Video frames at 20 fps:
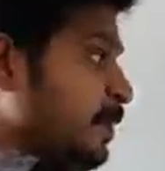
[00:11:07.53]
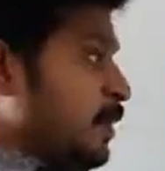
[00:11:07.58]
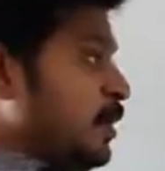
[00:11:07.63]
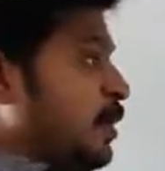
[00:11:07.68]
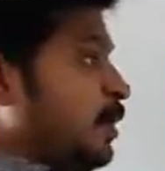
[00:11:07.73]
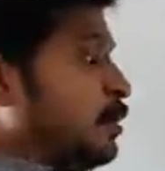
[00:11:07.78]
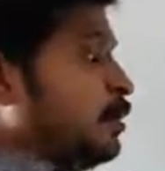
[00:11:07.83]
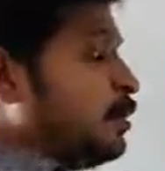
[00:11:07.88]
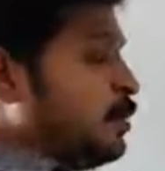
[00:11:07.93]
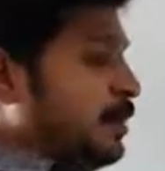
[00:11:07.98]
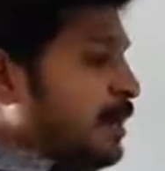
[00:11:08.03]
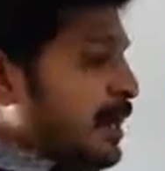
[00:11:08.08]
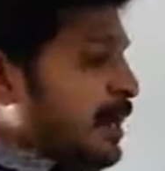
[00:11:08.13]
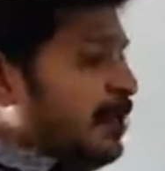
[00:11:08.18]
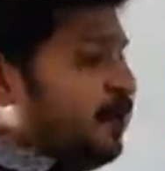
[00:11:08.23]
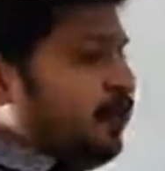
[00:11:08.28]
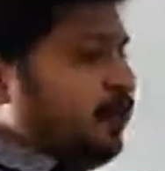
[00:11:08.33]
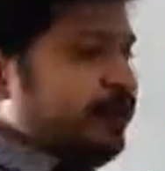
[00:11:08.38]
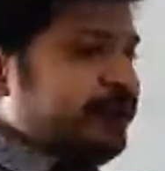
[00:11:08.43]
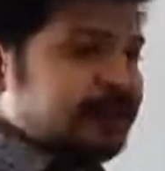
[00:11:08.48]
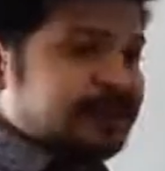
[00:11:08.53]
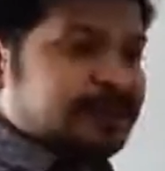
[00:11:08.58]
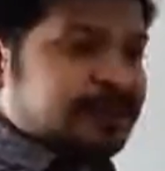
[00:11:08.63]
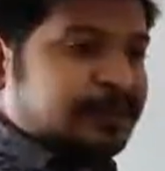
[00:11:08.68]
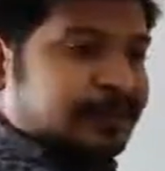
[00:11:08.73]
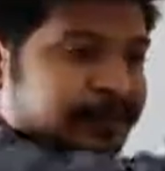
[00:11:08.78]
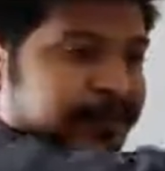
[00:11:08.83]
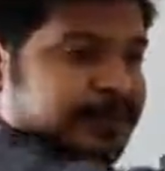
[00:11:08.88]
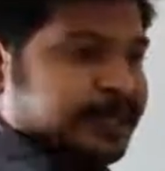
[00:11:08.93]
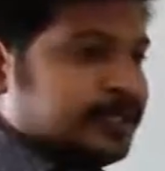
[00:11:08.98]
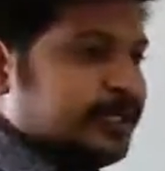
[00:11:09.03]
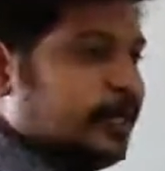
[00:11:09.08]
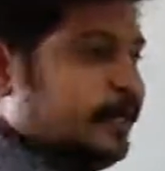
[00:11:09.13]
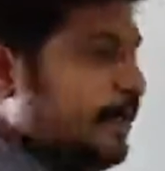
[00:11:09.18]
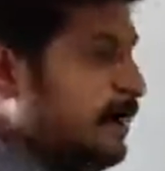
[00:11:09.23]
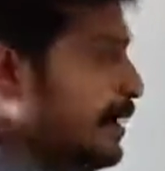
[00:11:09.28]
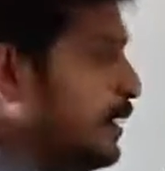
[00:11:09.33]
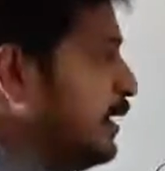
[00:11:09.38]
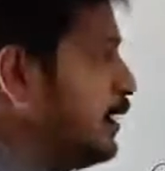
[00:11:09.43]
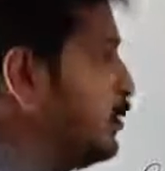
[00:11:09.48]
So now what is the
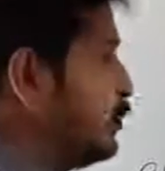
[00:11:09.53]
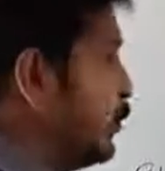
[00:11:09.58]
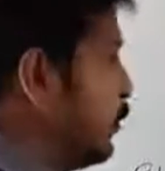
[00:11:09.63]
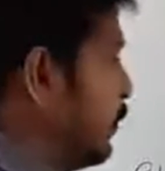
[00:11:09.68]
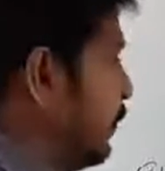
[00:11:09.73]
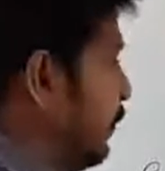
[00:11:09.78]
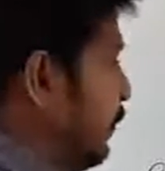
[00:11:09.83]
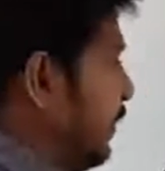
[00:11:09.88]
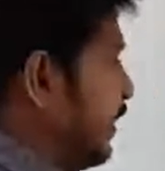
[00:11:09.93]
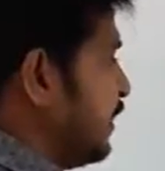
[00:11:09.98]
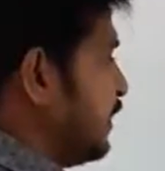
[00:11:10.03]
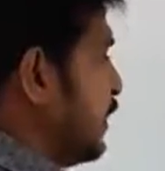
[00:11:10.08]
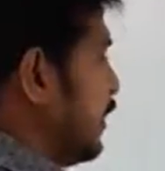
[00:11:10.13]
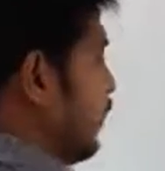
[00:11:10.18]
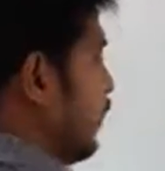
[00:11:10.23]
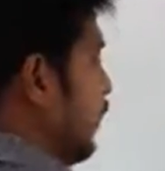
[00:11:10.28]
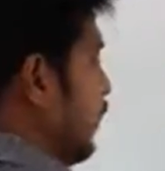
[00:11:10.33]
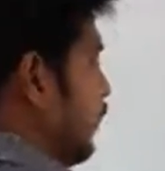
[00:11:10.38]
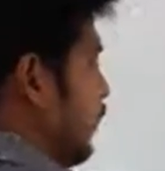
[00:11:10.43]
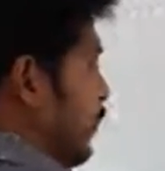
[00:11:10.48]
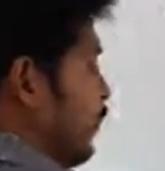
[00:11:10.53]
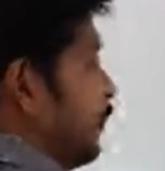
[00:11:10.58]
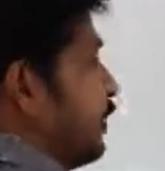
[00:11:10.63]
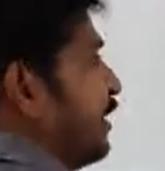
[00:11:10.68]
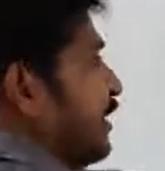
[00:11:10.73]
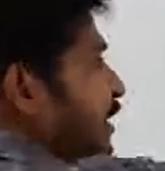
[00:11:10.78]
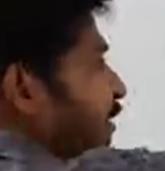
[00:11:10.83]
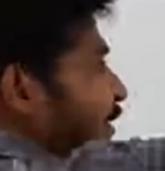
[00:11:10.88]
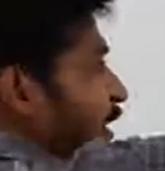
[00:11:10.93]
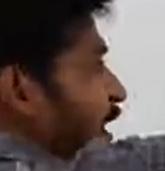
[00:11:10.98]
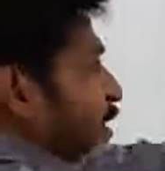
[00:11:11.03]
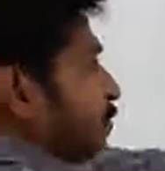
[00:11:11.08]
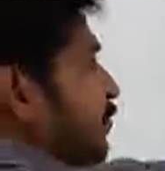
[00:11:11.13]
measurement actually? Measurement of that